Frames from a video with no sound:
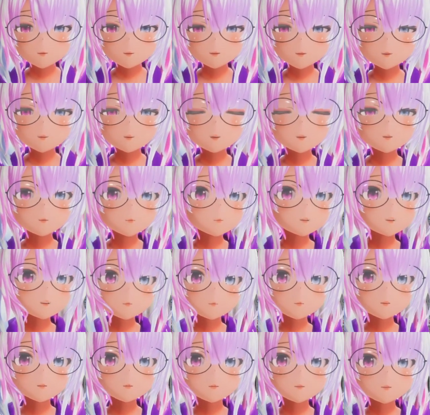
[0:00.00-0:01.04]
um,
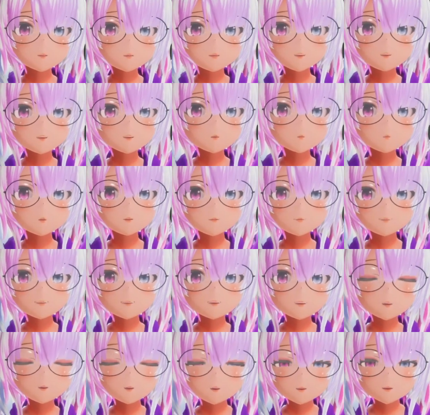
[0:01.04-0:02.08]
especially like around that
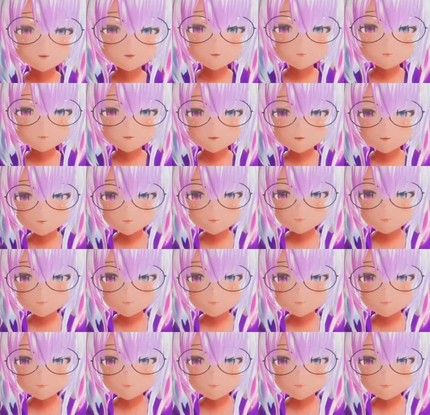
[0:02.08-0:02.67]
neckline area.